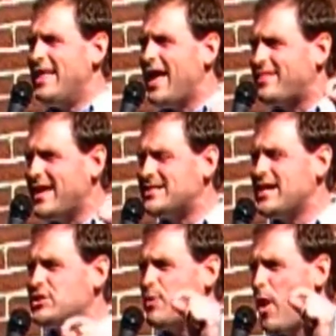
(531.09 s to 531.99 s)
that
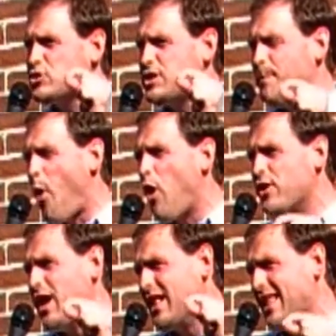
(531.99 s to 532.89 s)
this is the most
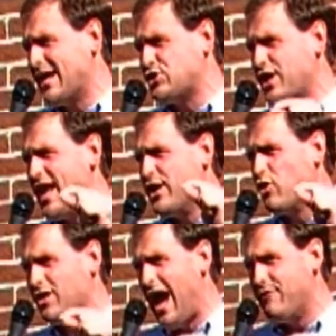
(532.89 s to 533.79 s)
important election in
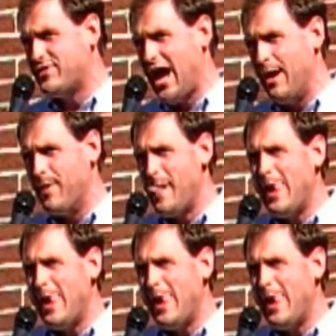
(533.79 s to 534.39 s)
your lifetime.